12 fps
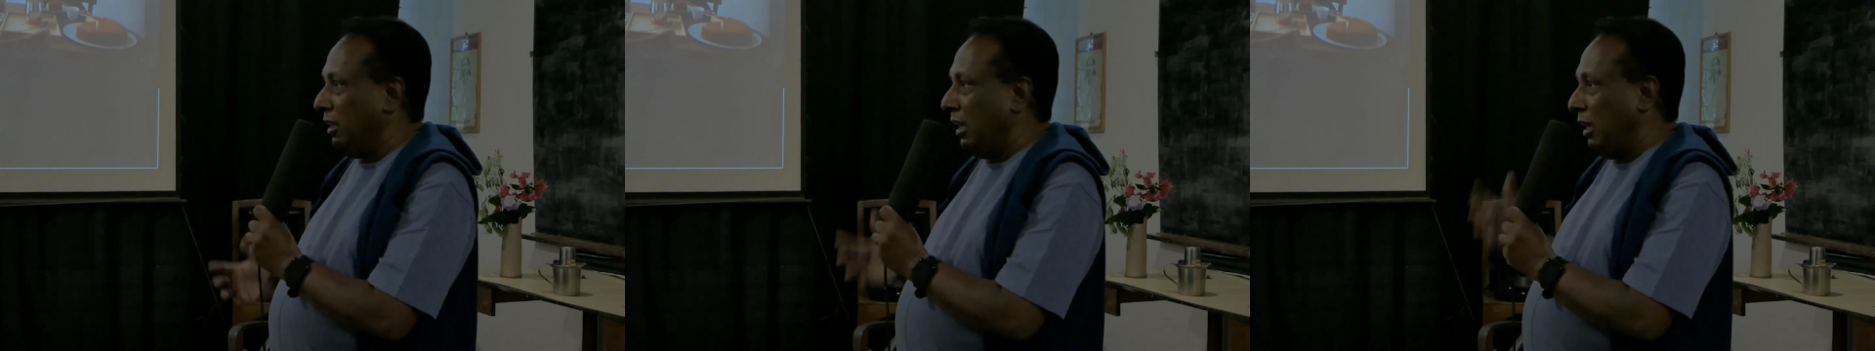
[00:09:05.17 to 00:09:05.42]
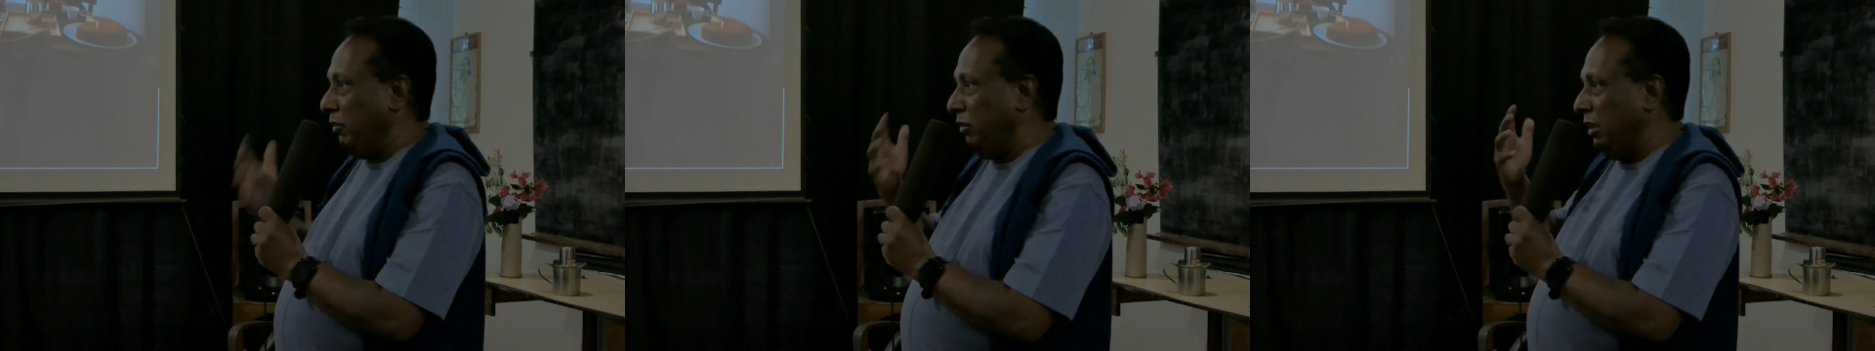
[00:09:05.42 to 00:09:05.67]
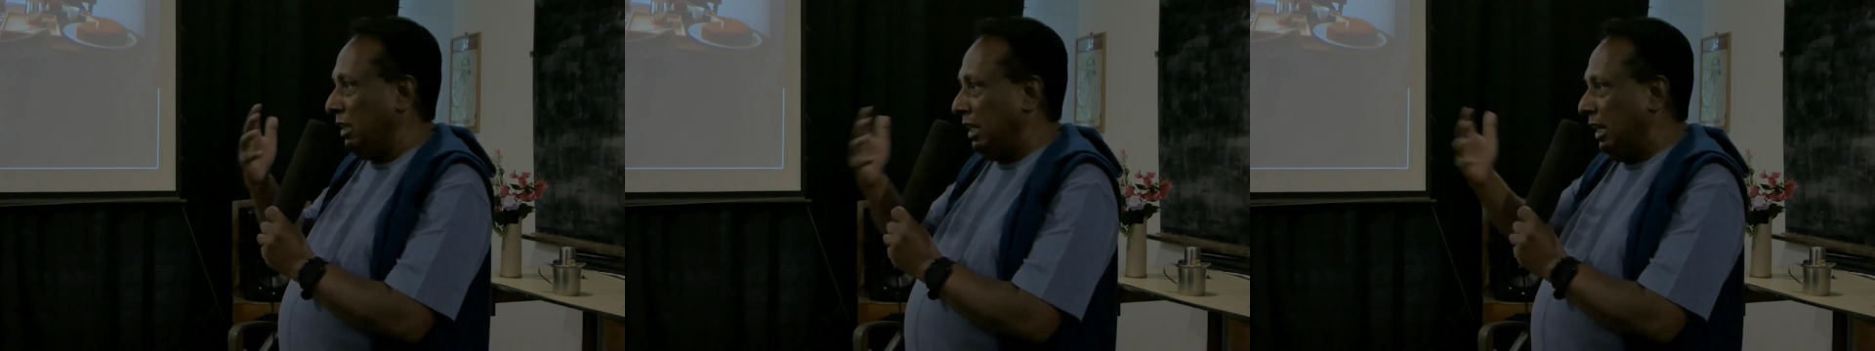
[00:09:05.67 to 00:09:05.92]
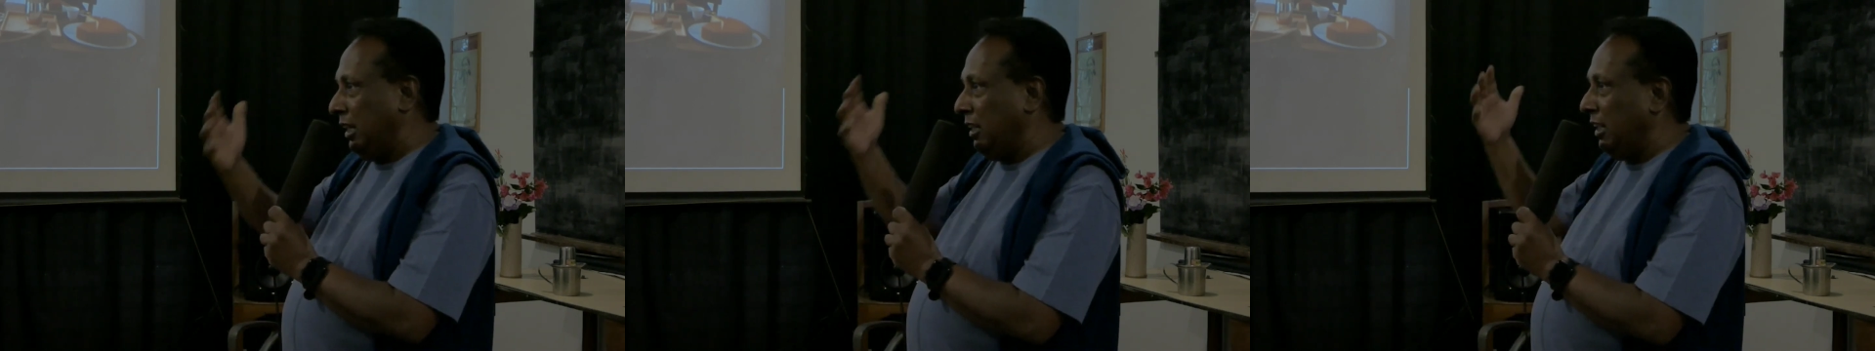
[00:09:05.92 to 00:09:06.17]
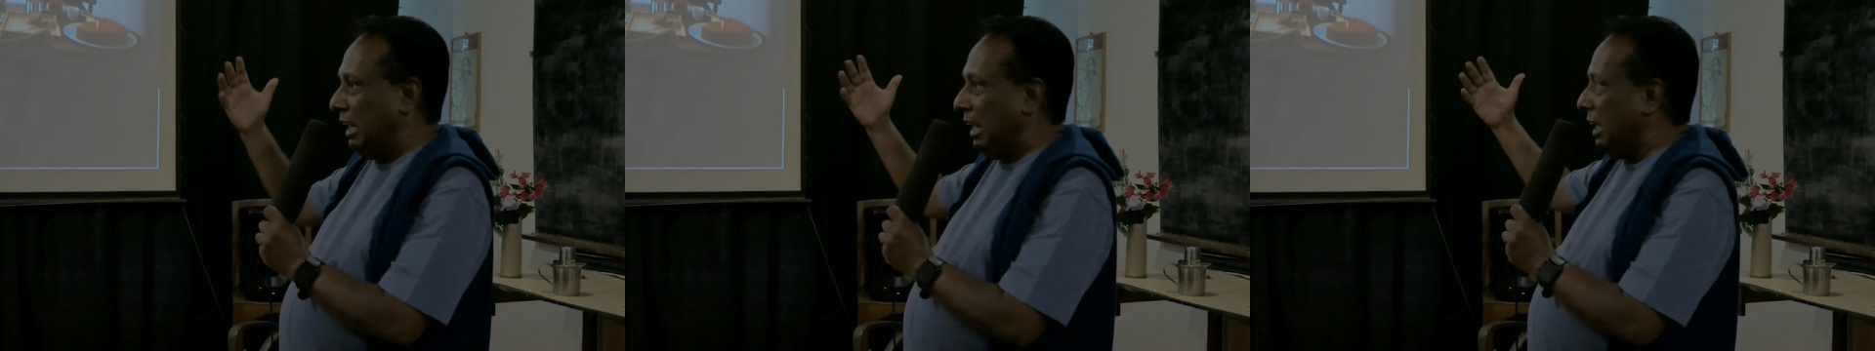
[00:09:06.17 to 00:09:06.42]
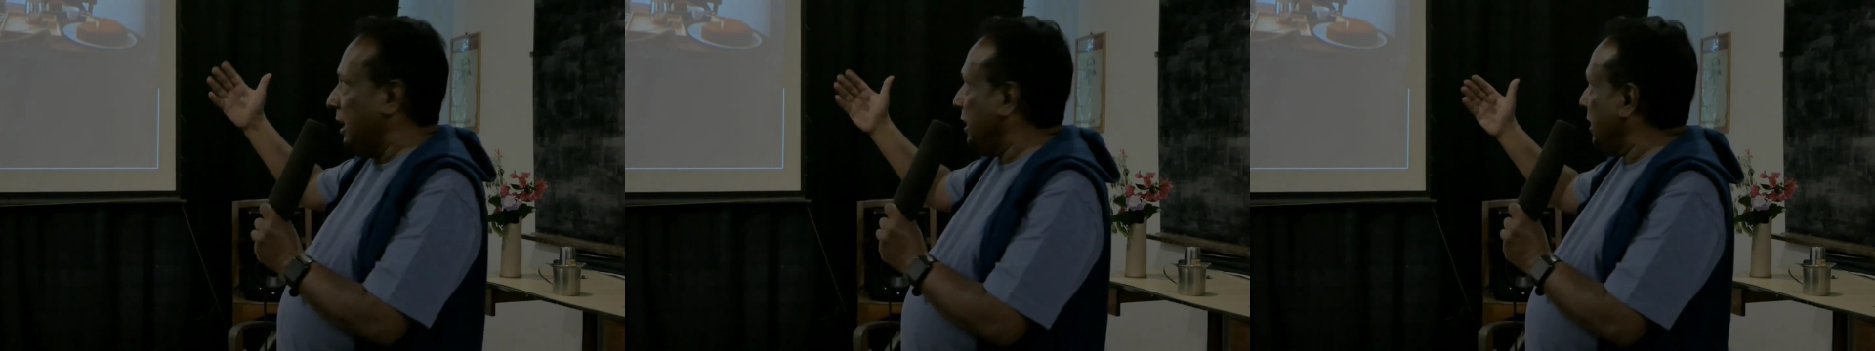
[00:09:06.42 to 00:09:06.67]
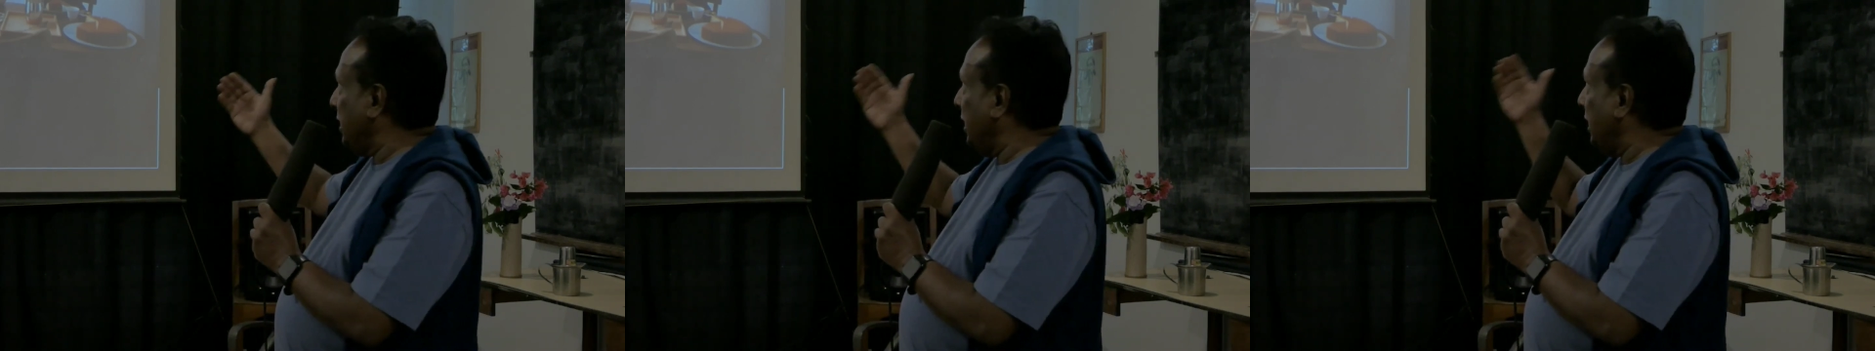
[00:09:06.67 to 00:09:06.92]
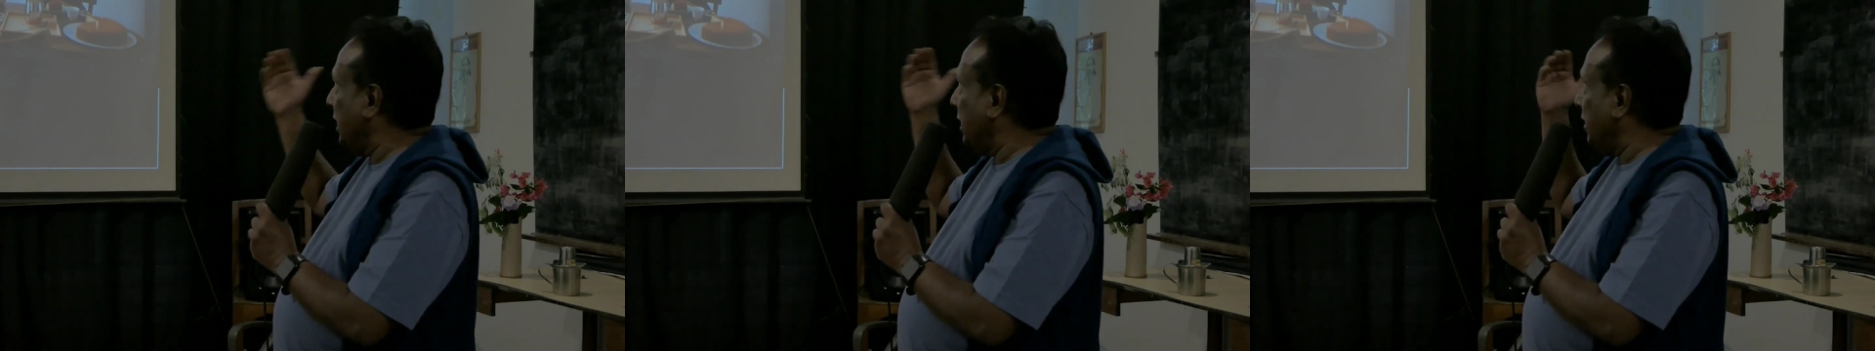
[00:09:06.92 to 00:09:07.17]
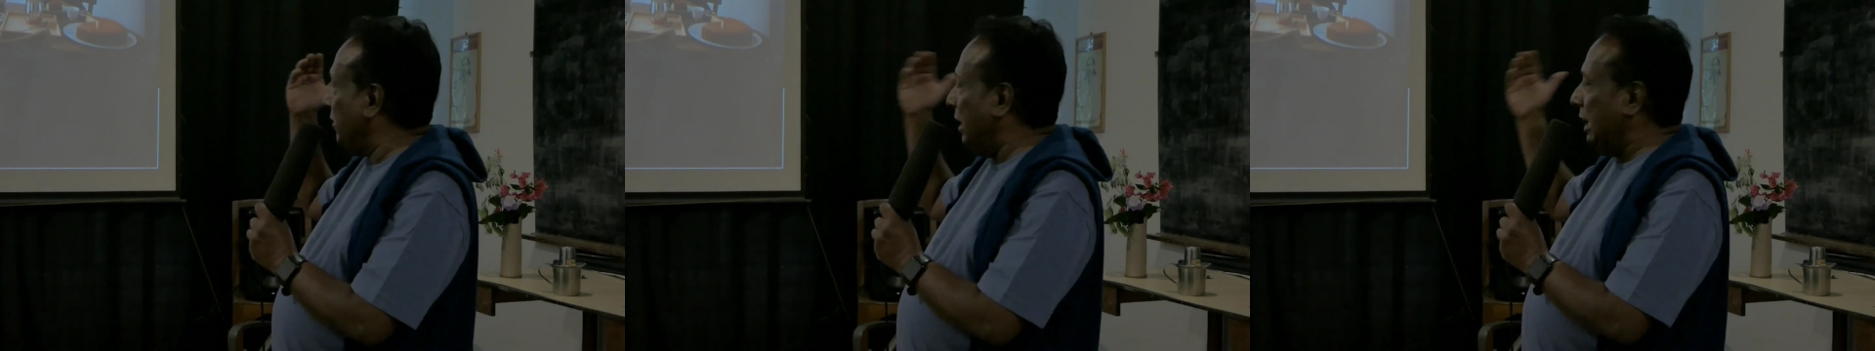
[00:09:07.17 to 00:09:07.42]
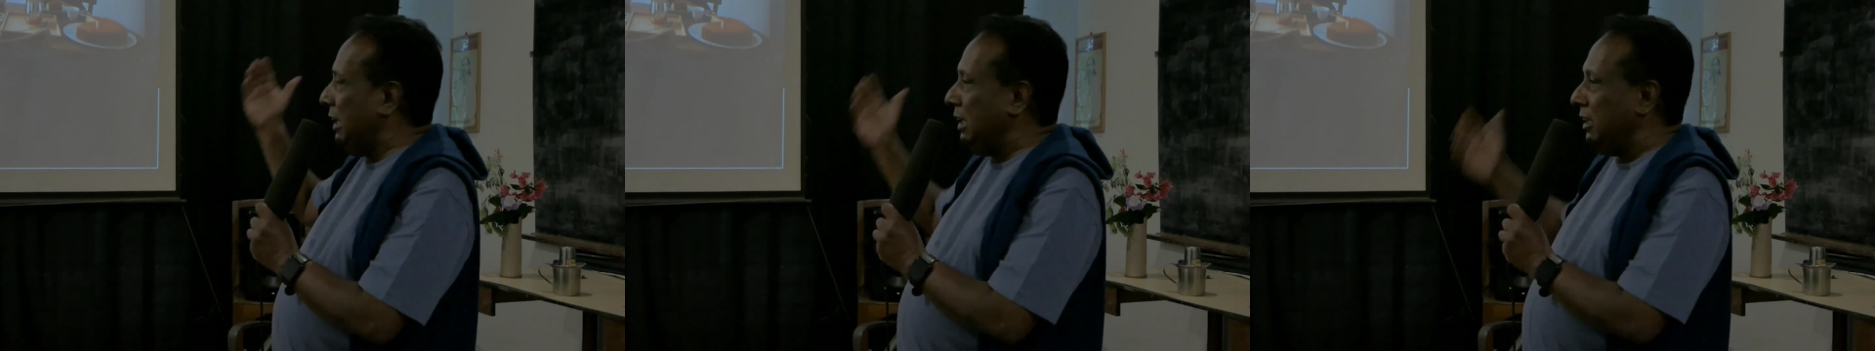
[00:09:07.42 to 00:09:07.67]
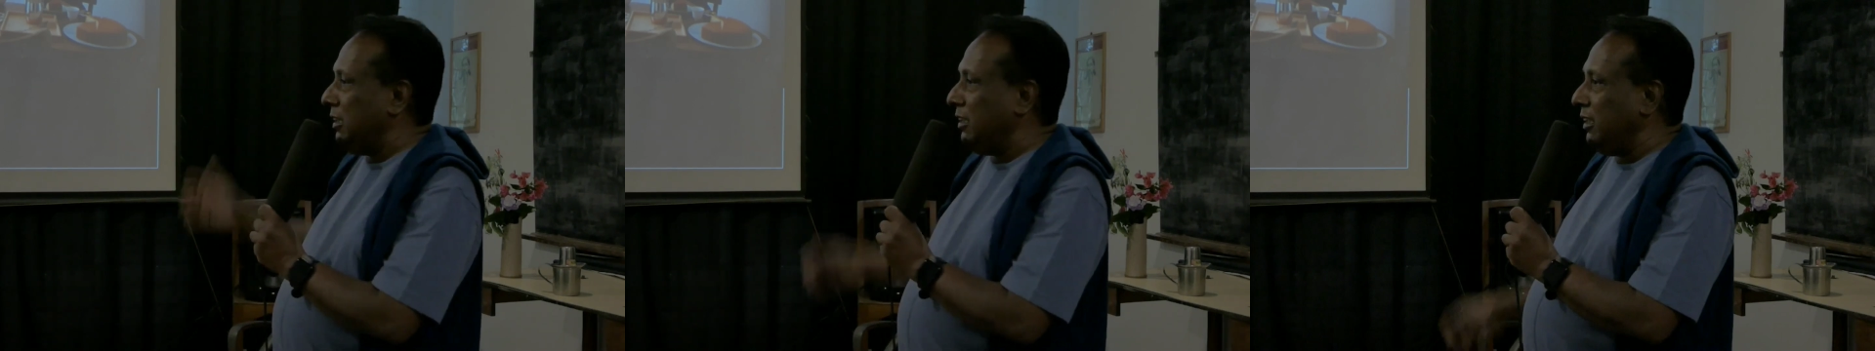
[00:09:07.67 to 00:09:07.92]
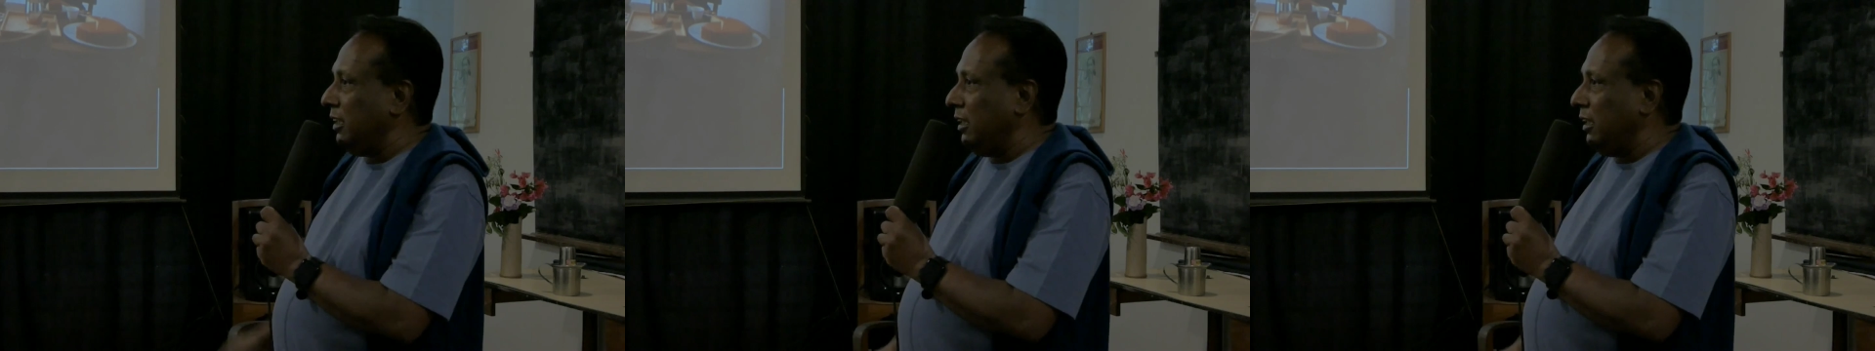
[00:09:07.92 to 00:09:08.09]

Having created a character like Walid,